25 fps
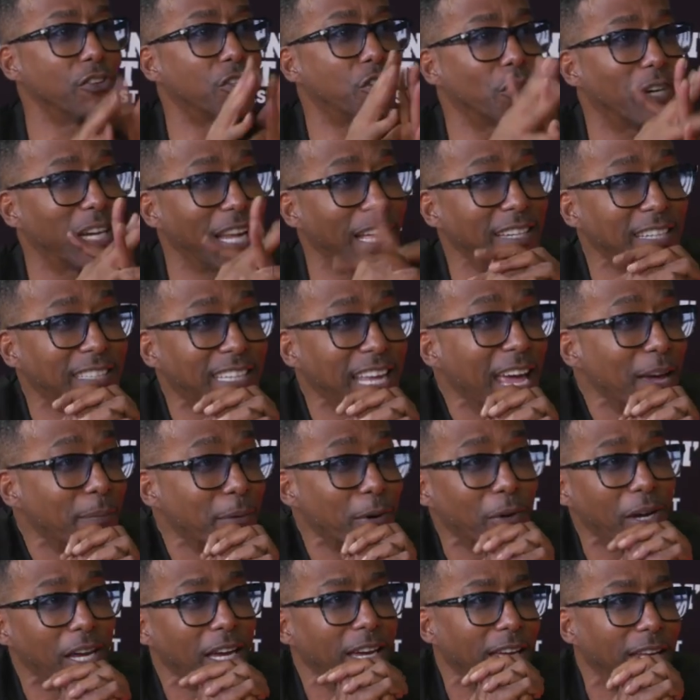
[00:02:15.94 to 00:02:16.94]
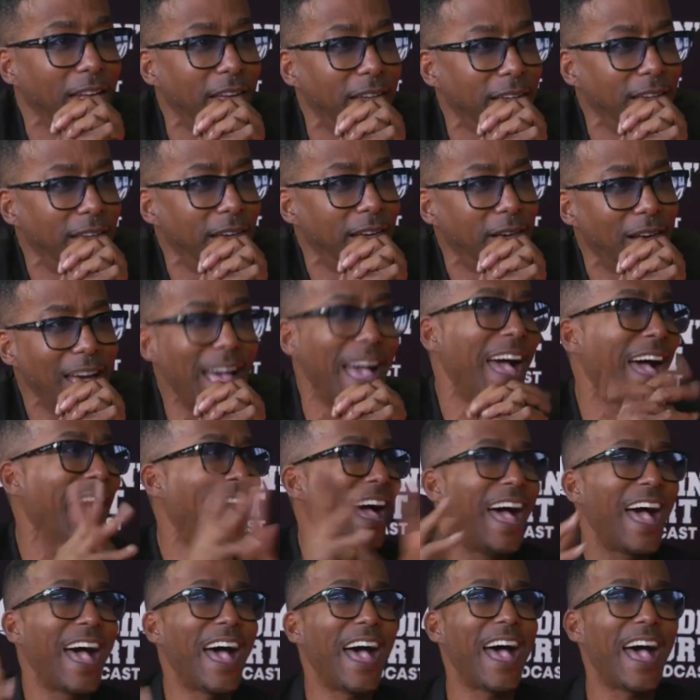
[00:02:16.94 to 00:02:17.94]
you do it at the table read,
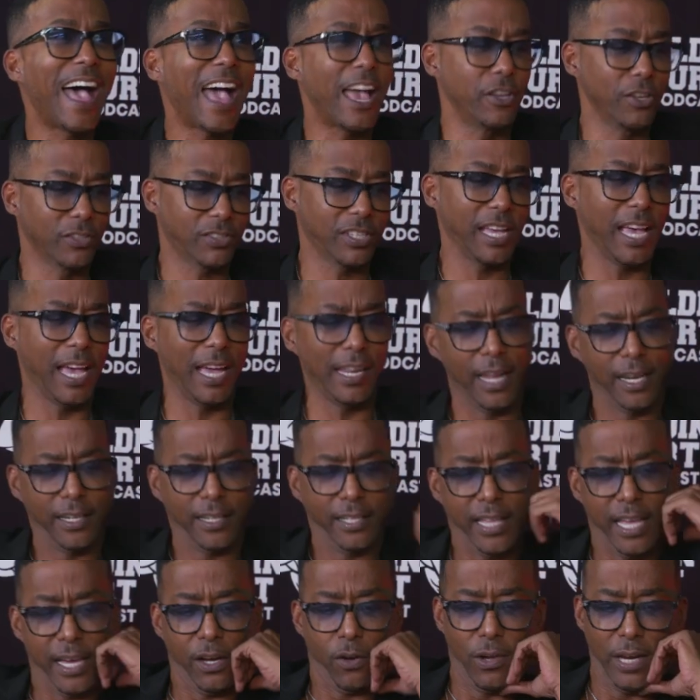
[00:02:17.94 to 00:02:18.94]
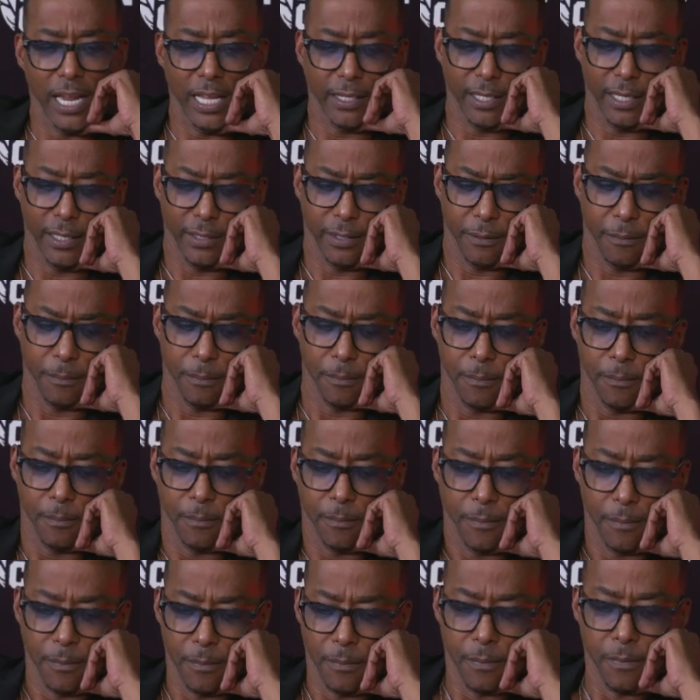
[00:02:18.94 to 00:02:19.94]
you see Ed at the thing going like this,
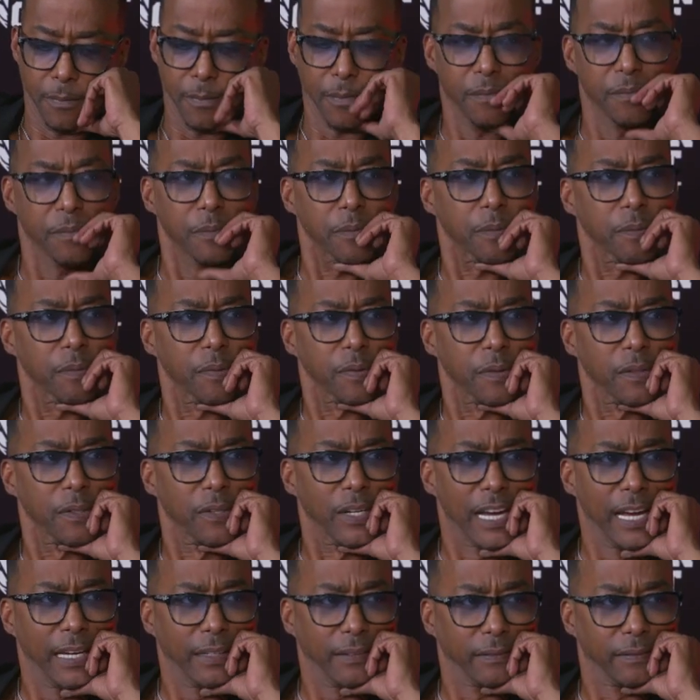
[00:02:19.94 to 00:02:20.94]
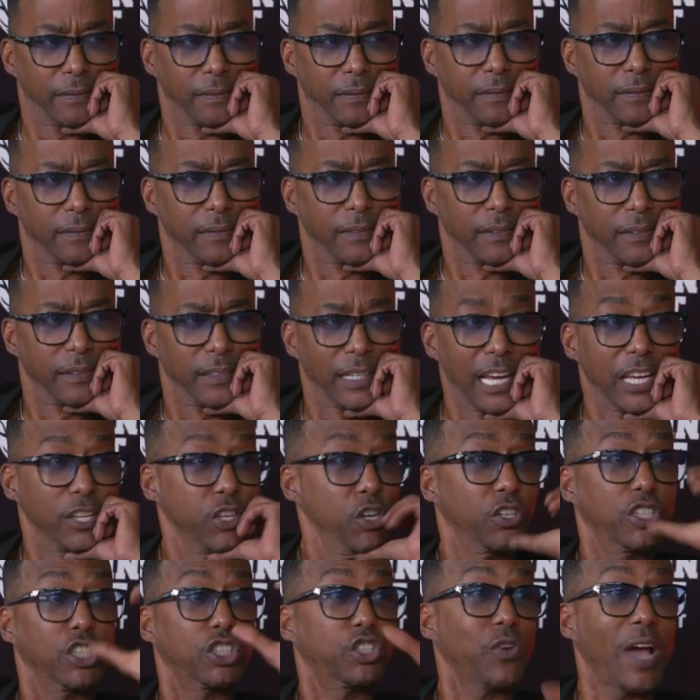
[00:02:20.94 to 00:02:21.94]
right? And
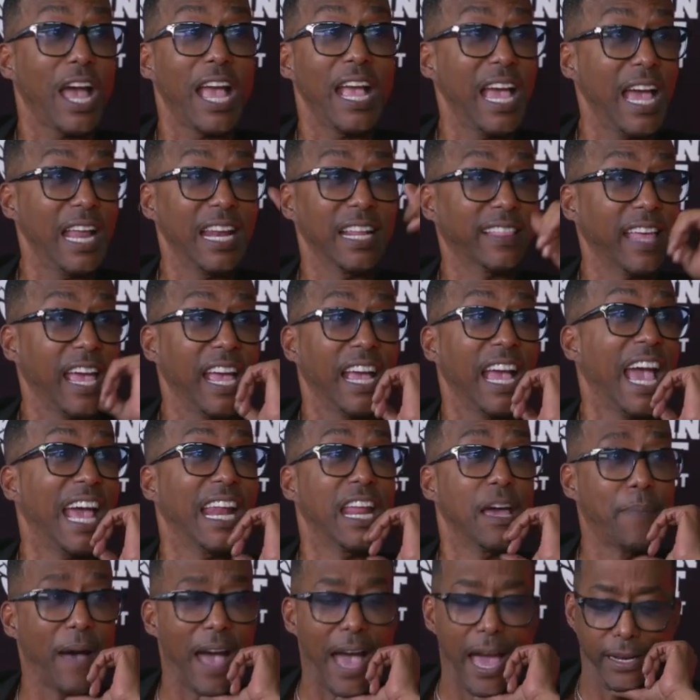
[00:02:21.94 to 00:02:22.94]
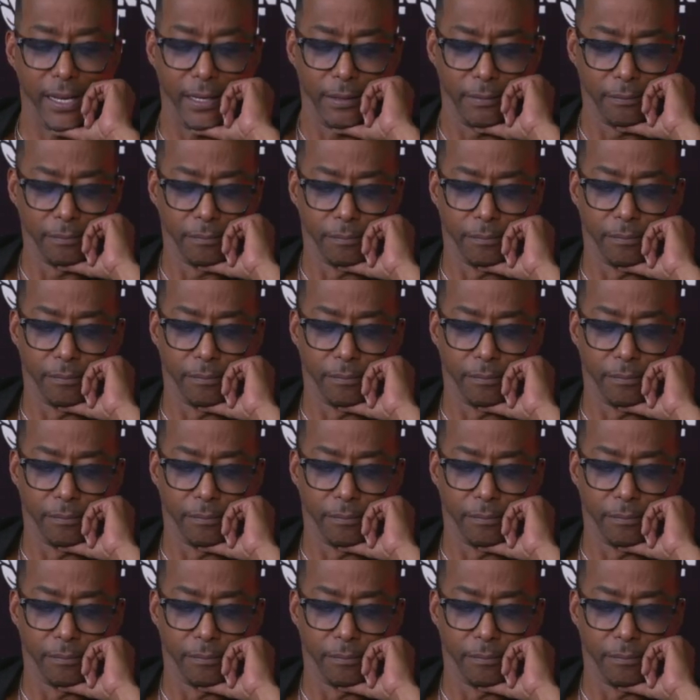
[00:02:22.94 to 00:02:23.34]
you could try anything, anybody,